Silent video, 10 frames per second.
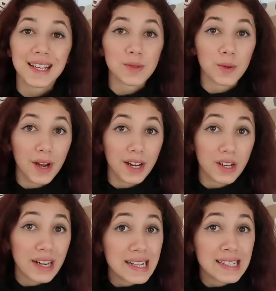Things were quite
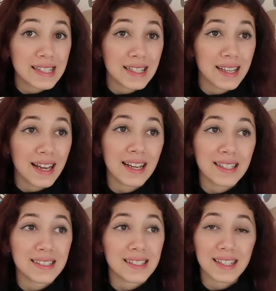crazy
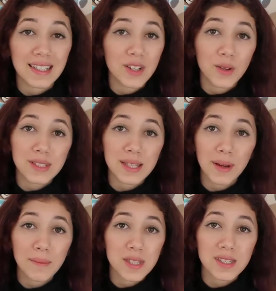and you know
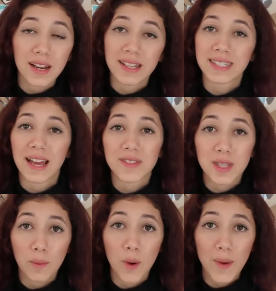sometimes it's nice to have
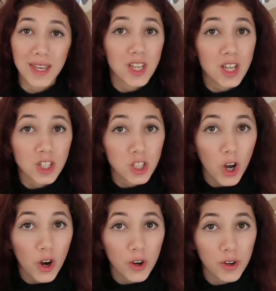somewhere where you can
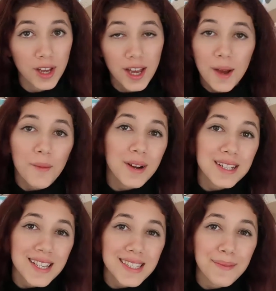go where
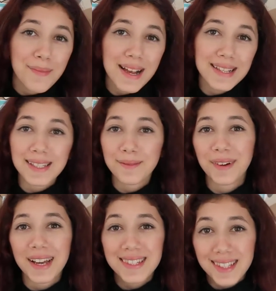it's just amazing
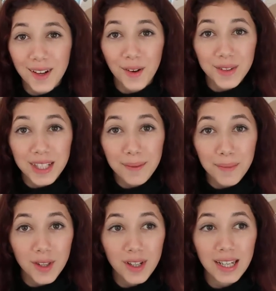placing all the
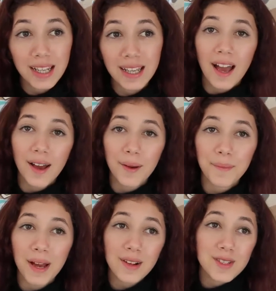community.
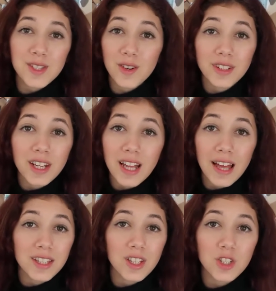Um, I also saw a lot of
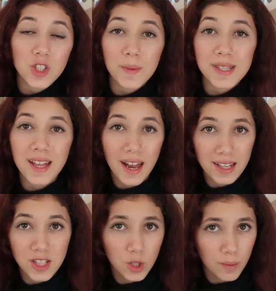other YouTubers
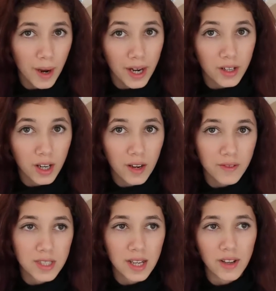starting to do Minecraft
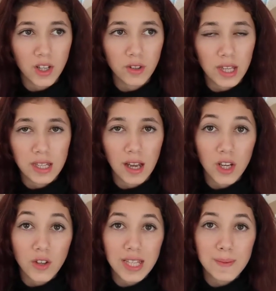and stuff. I know that I
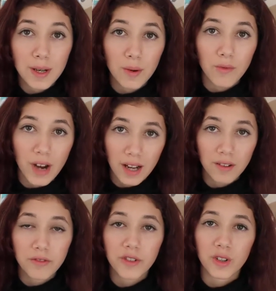know that's been
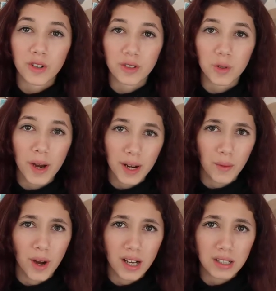around for quite a
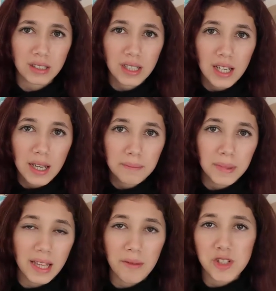while
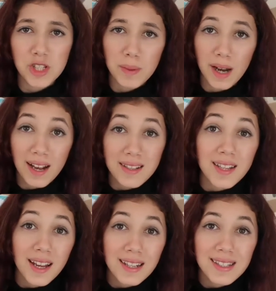but that was just when I
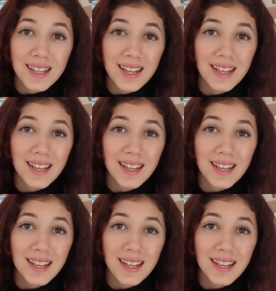started seeing